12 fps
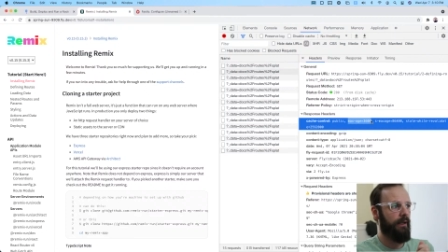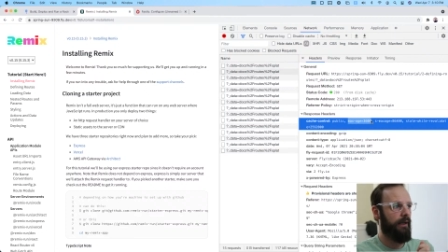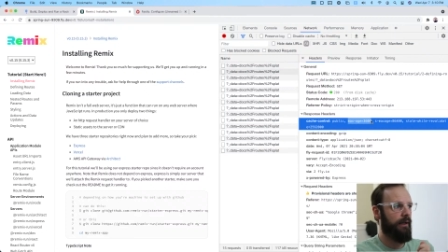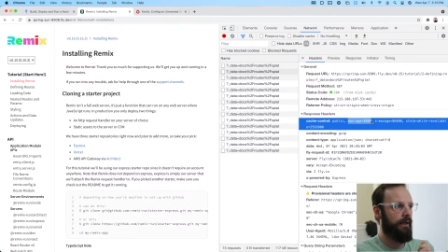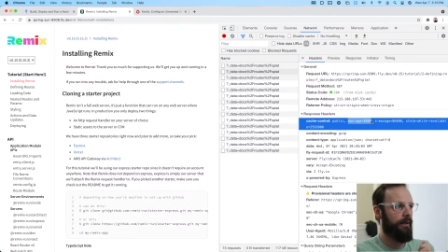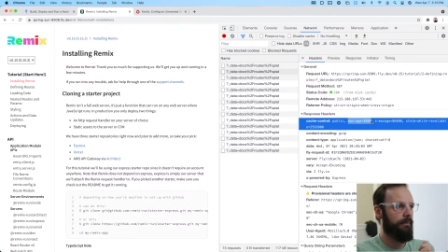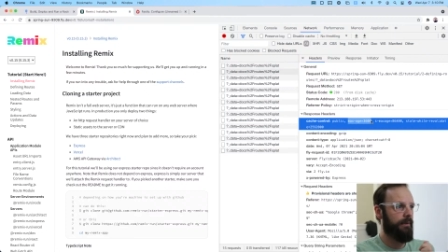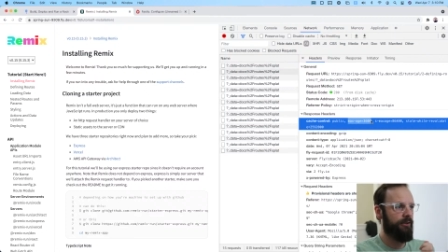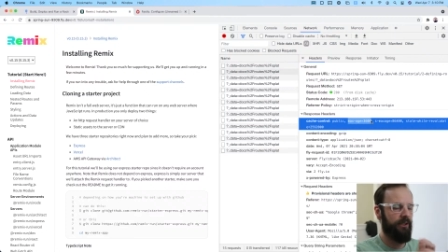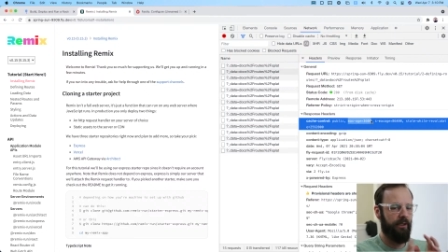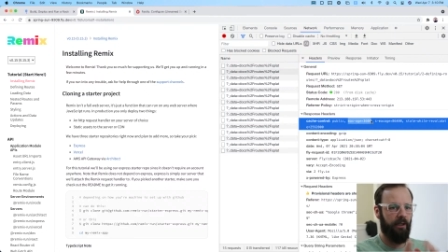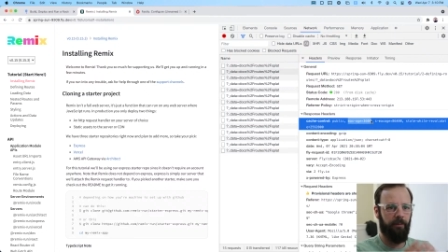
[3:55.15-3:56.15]
but
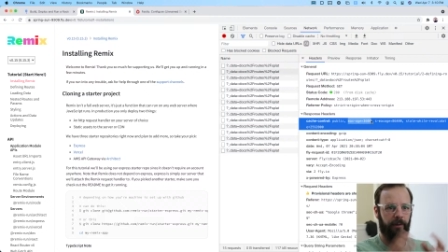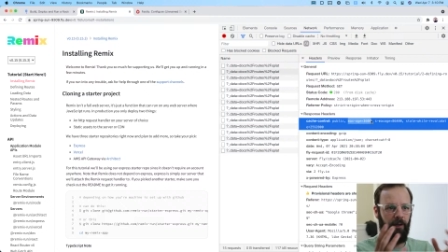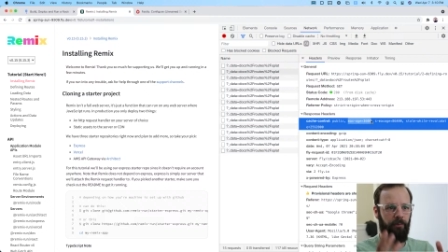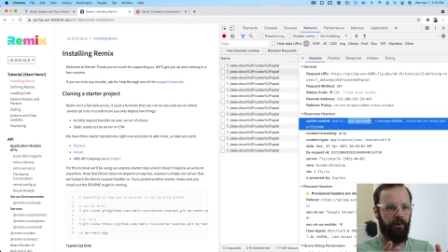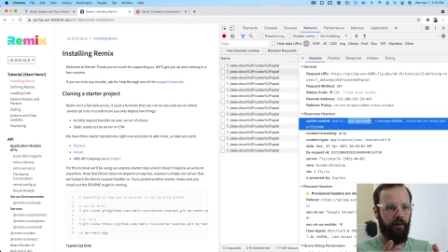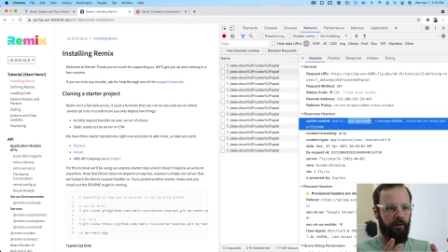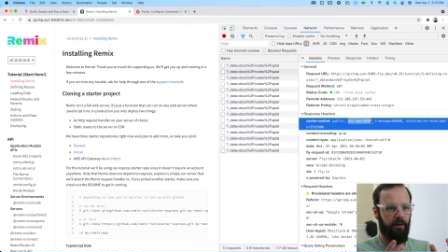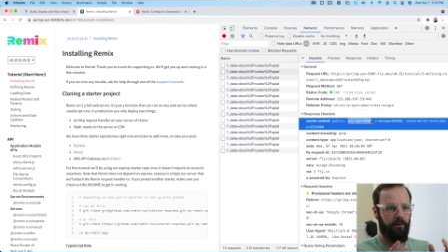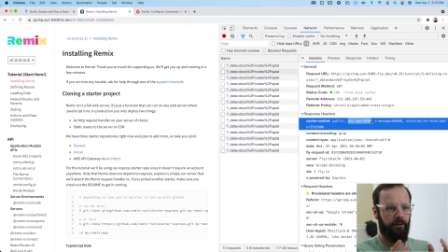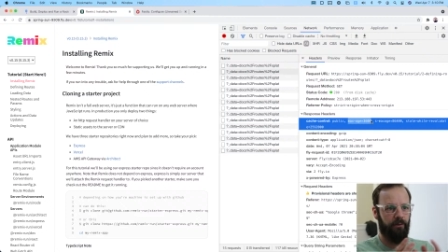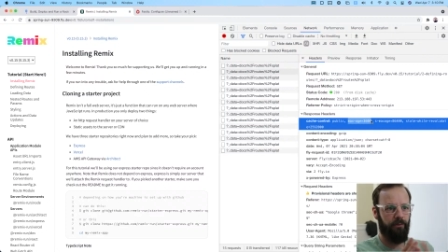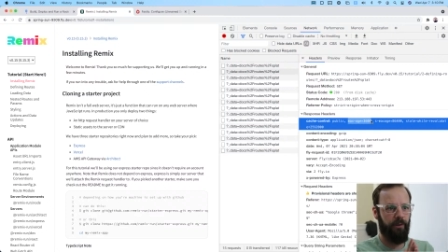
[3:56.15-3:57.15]
instead of coming up with our
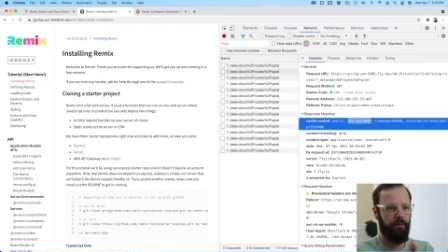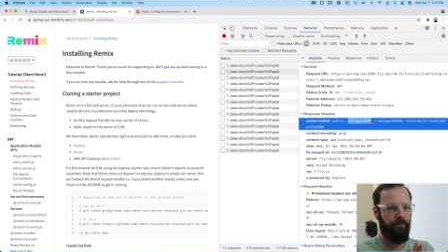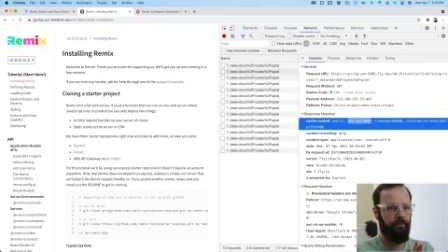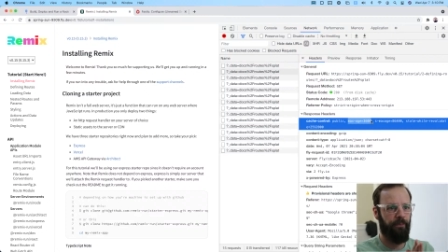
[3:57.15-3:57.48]
own,